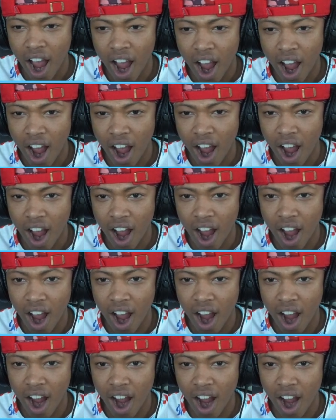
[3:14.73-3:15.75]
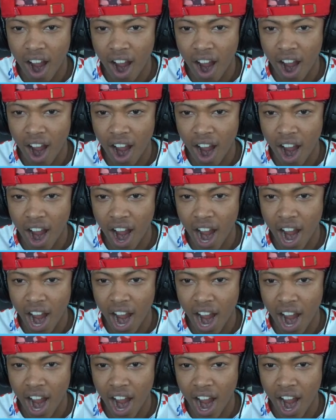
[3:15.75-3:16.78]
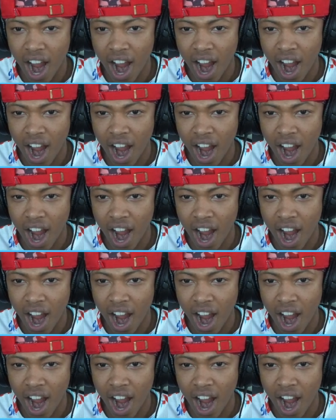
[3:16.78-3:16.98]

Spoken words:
(not speaking)